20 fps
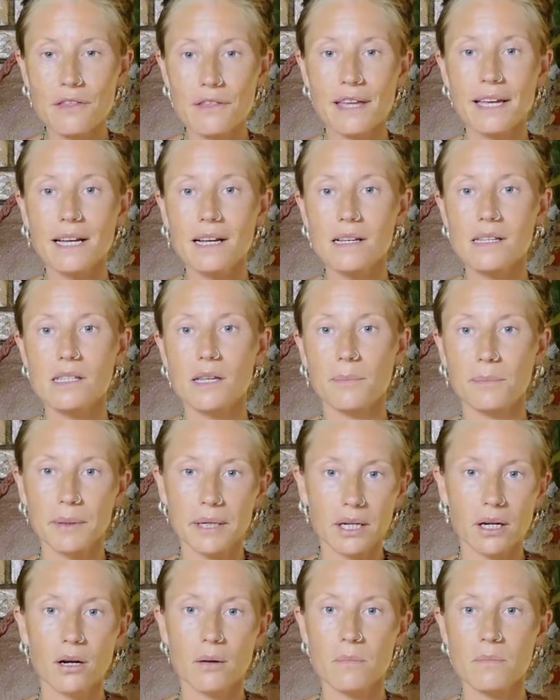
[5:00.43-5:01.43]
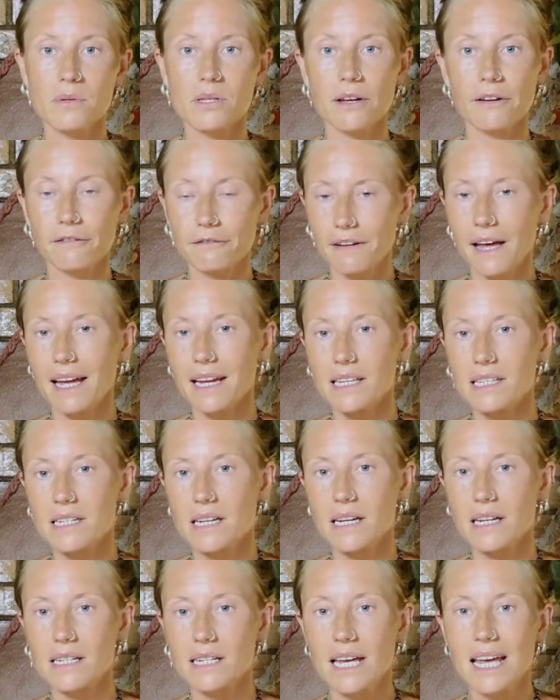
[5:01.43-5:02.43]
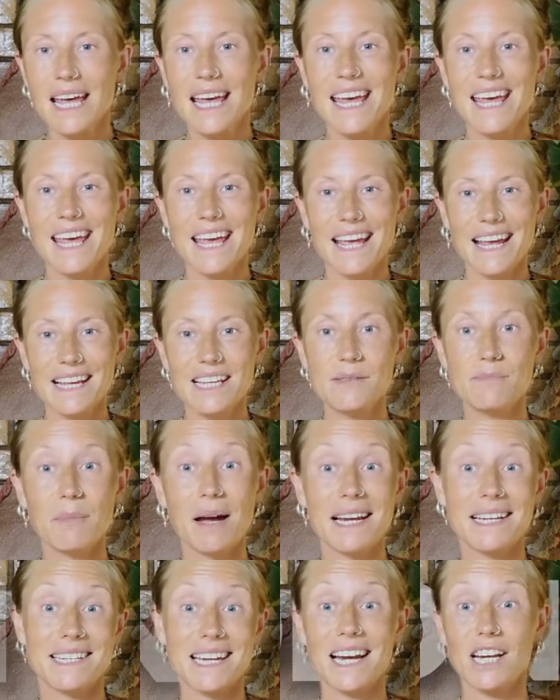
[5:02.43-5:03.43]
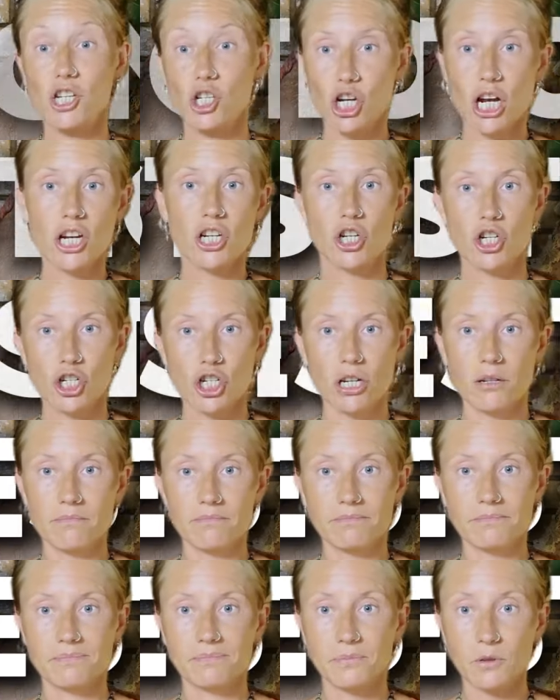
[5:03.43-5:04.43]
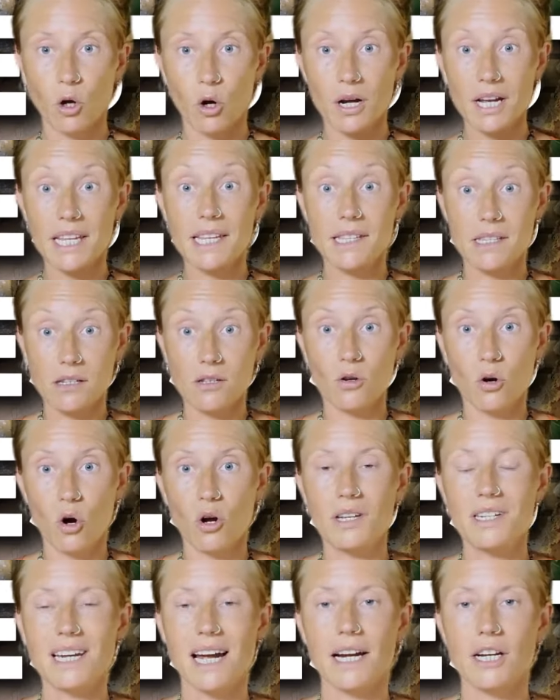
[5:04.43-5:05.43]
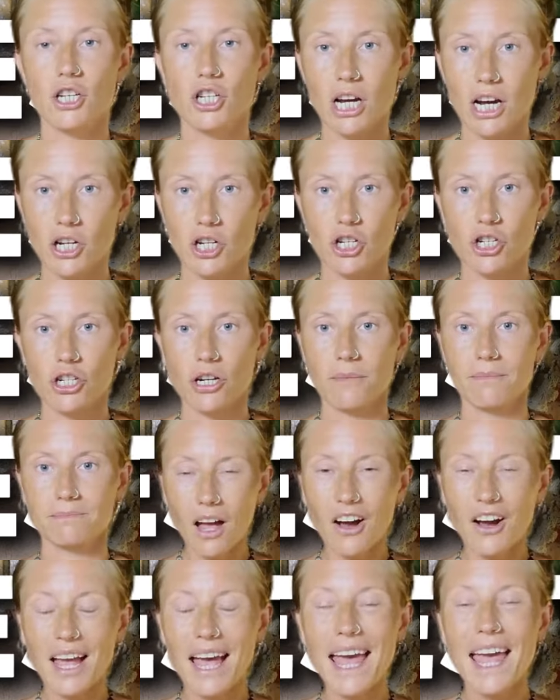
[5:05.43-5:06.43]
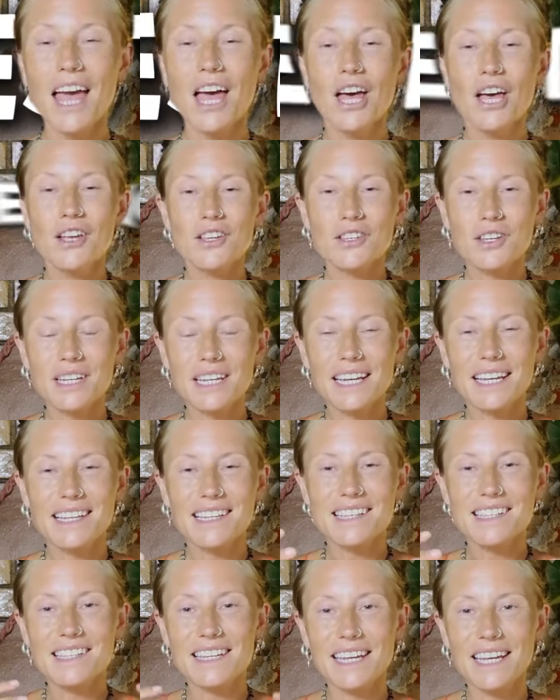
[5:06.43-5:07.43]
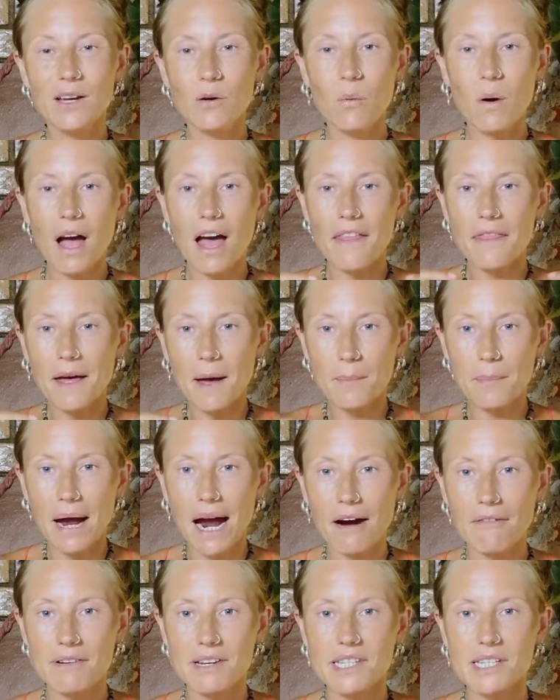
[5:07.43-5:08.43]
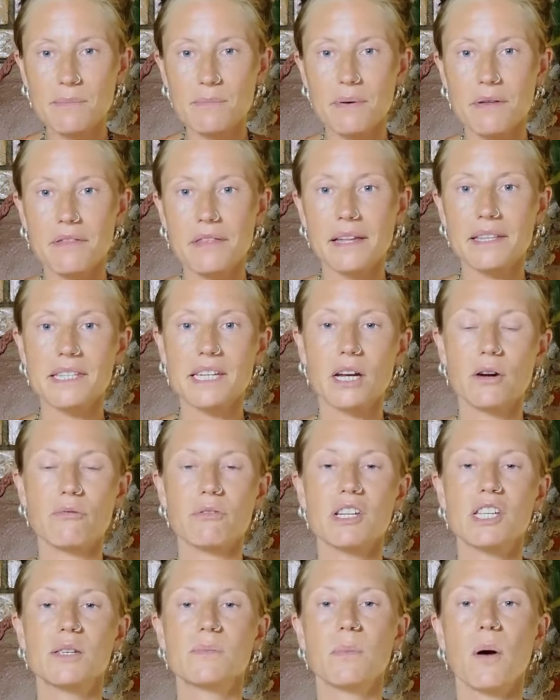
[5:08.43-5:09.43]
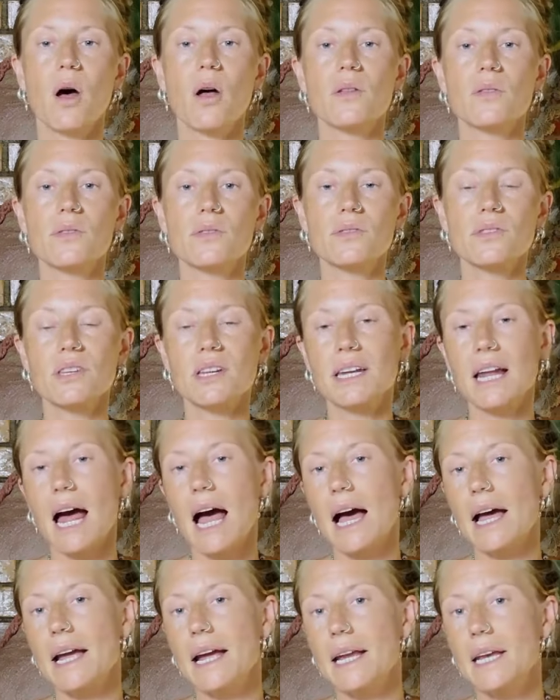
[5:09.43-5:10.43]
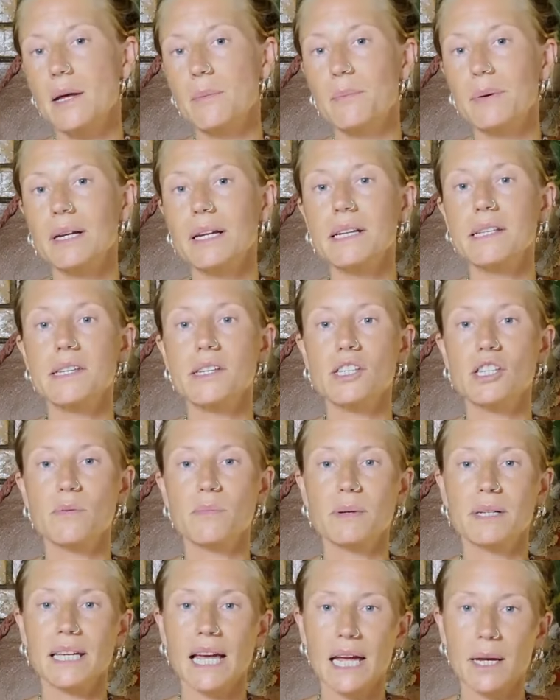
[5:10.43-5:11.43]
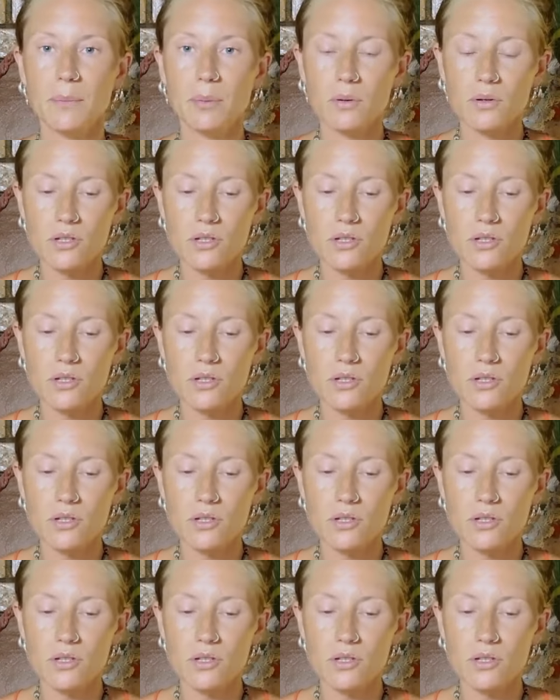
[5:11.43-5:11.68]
things that becomes affected is my digestion. or is your digestion. Okay, so you can see where that parasympathetic response and our inability to be able